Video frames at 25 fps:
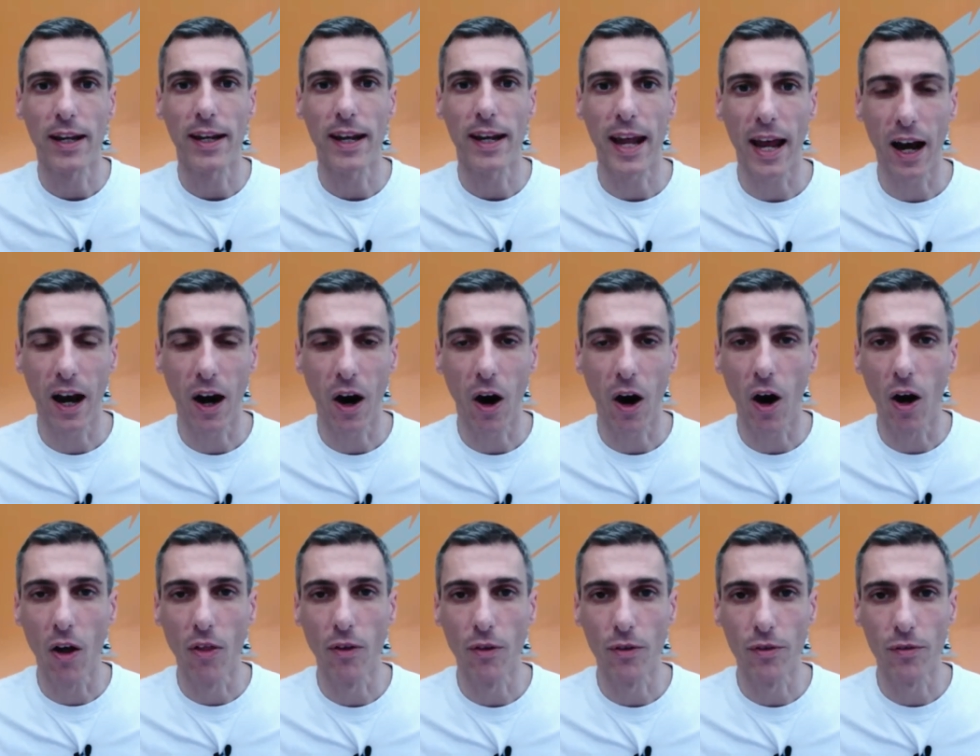and
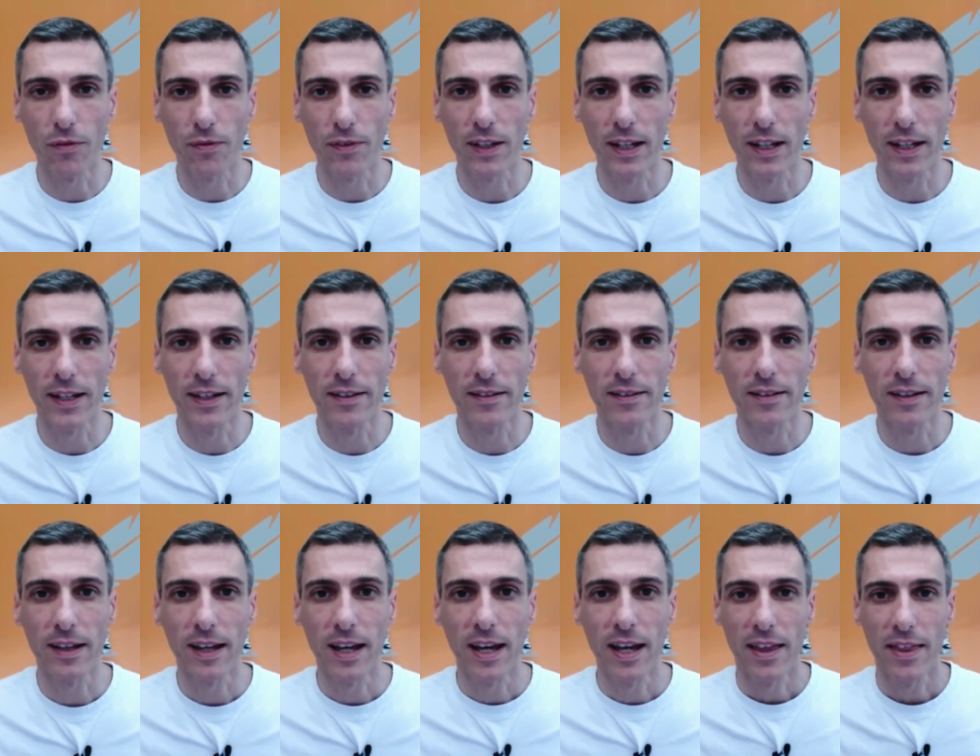all those
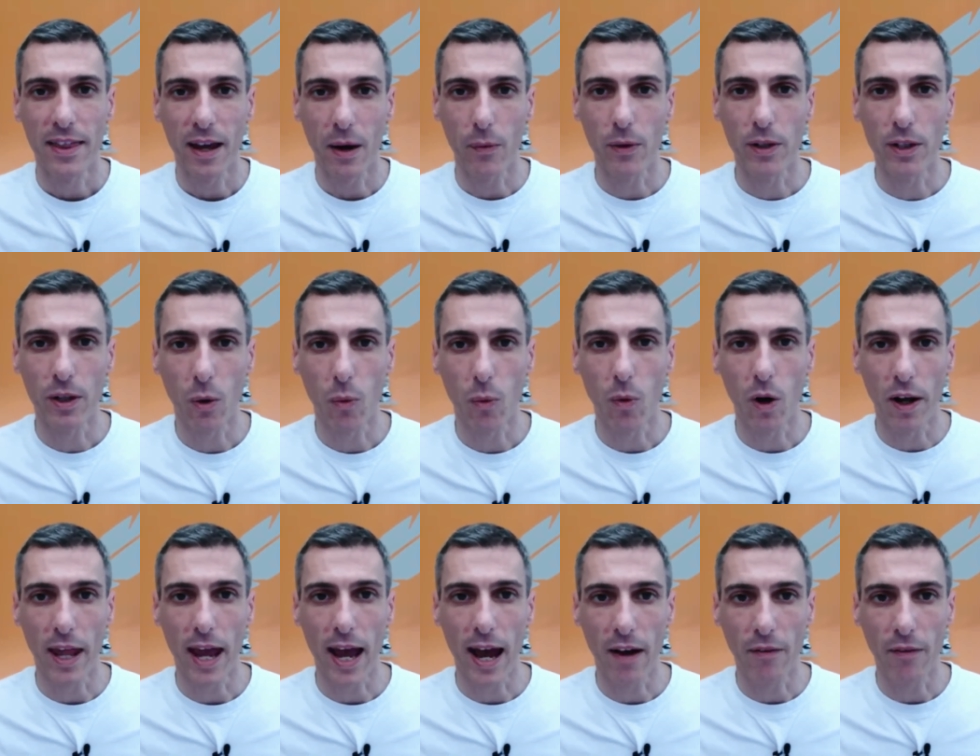feelings that we don't
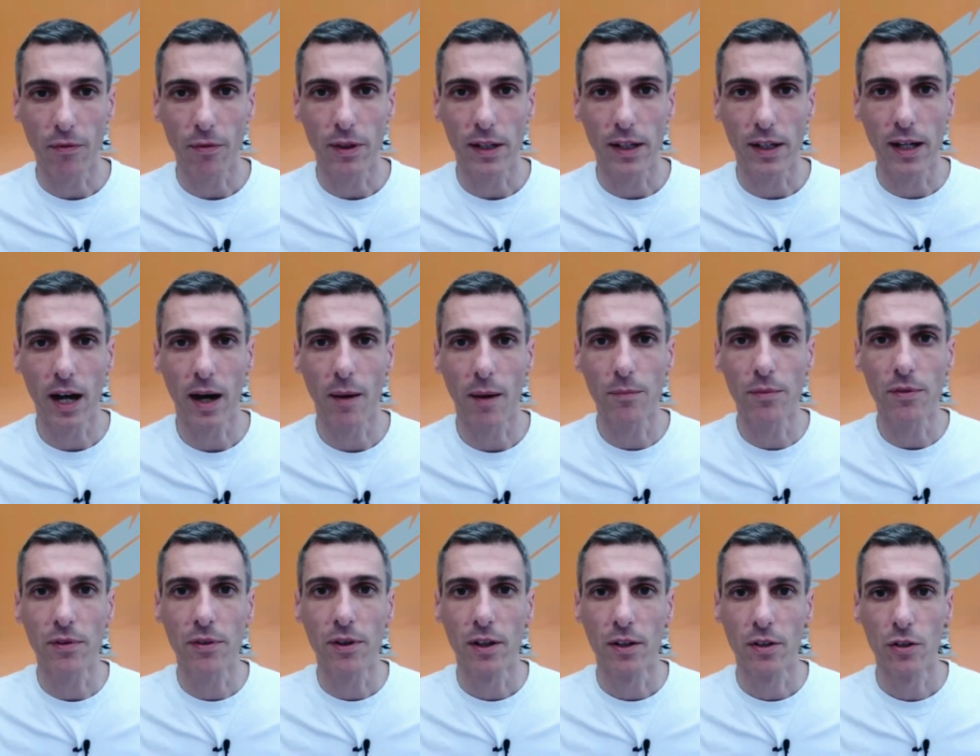want to have when it
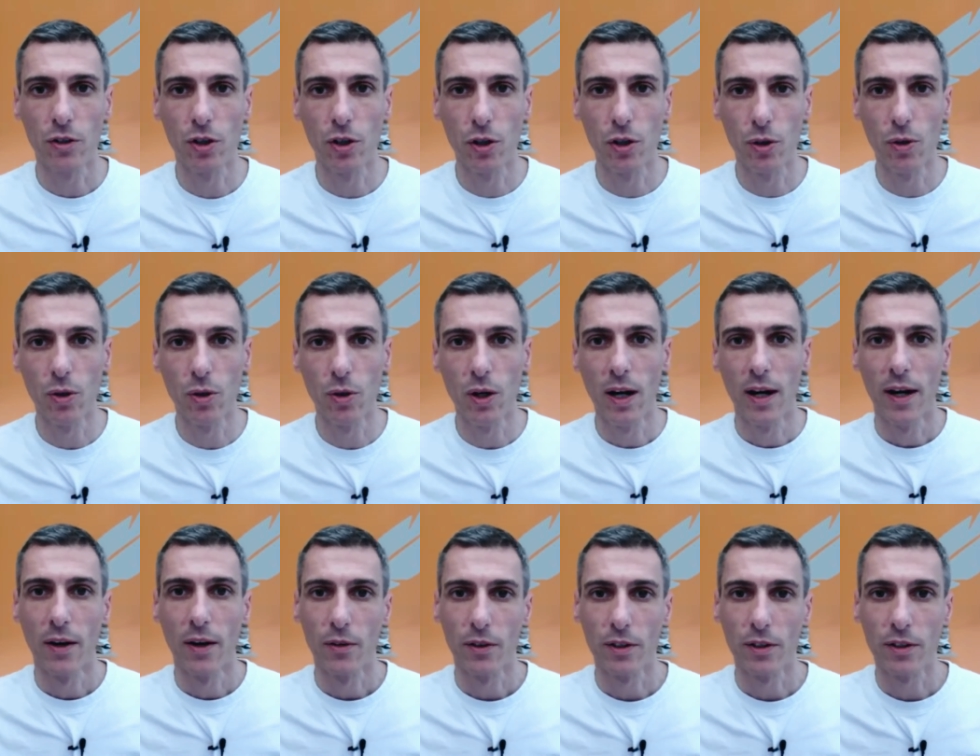comes to
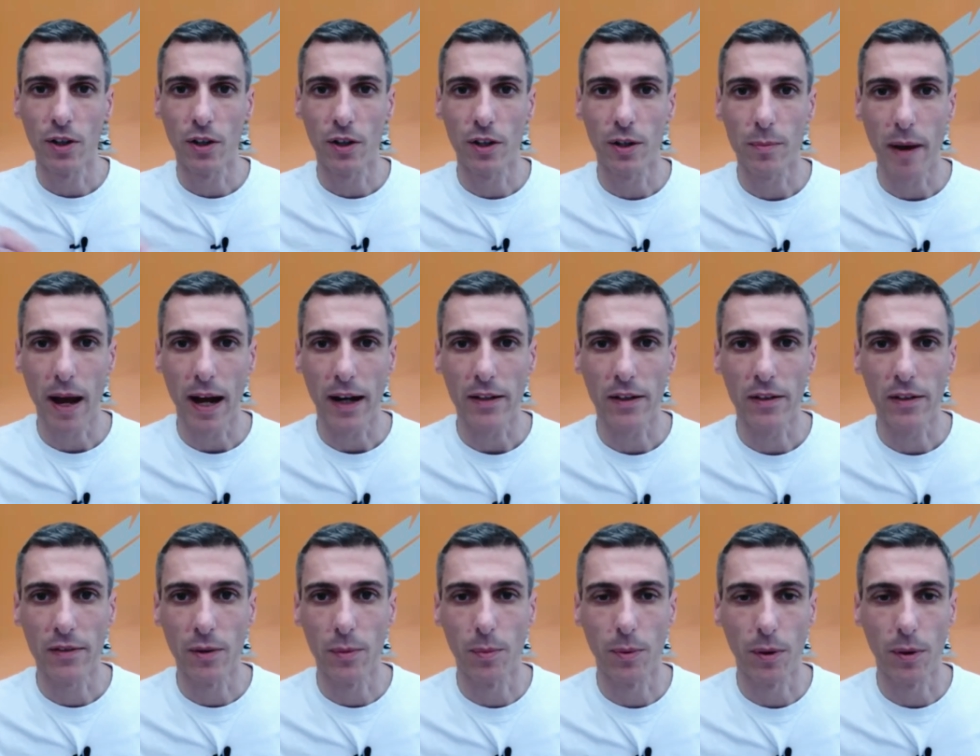returning back
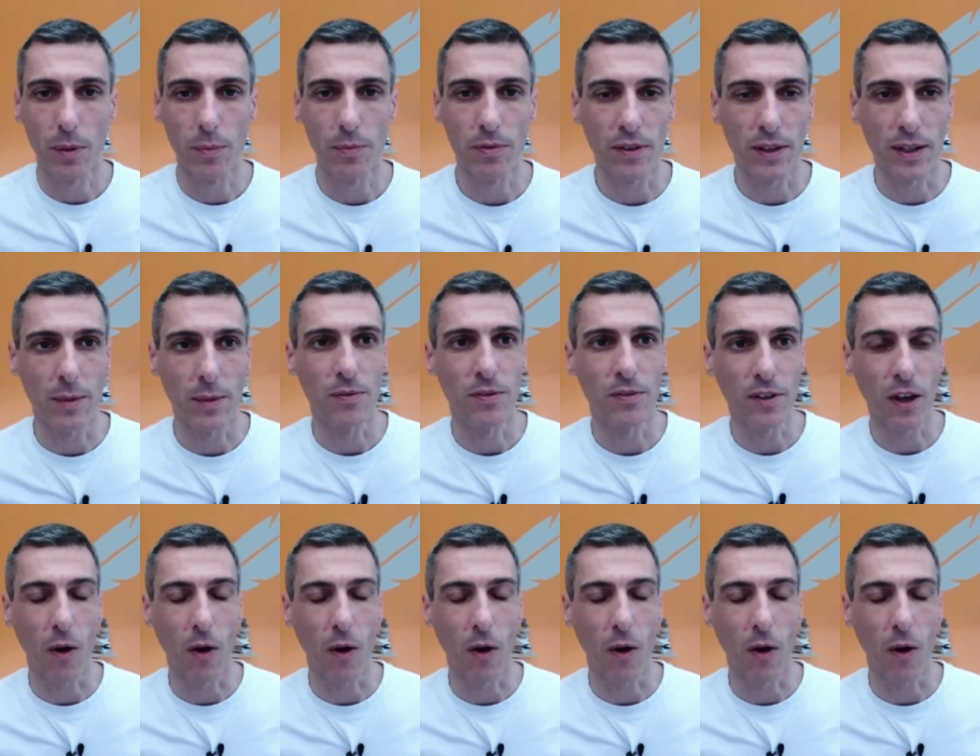to superb sleep.